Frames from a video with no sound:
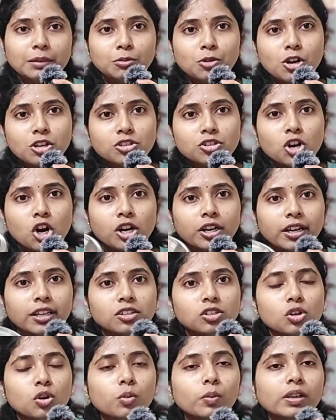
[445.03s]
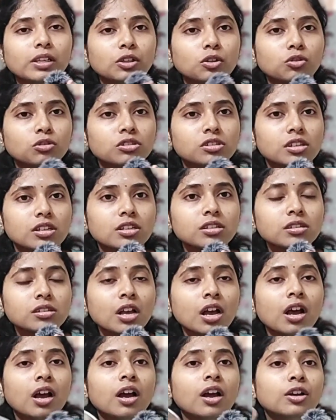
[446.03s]
prosthodontics you will use this
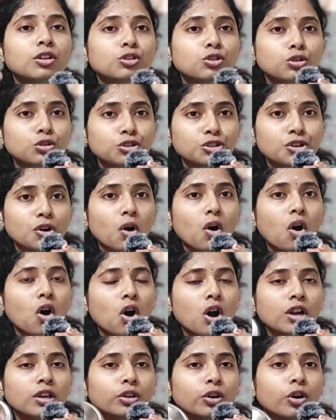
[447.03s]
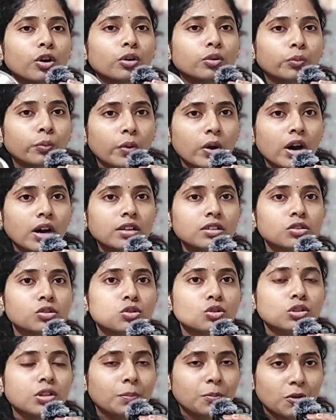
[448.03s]
to show all your works
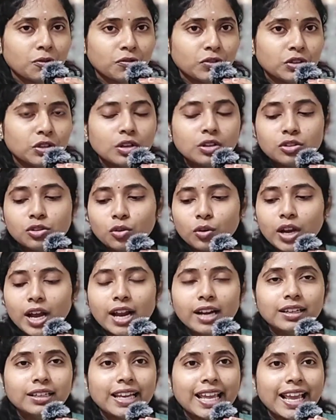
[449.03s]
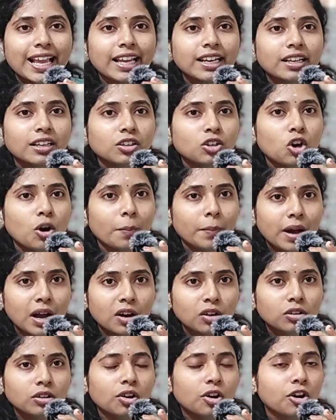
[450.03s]
to the professors. You can't take it in your
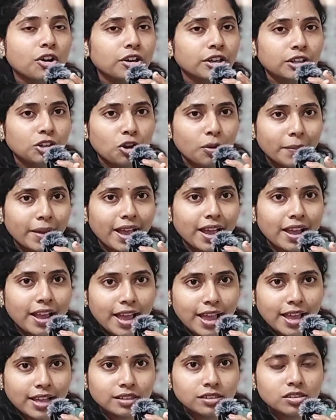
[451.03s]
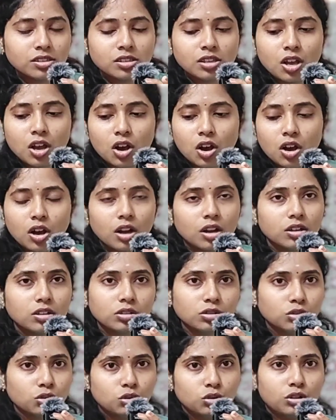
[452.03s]
bowl or in your bare hands
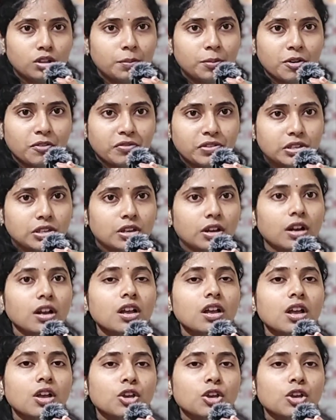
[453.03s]
to the professor.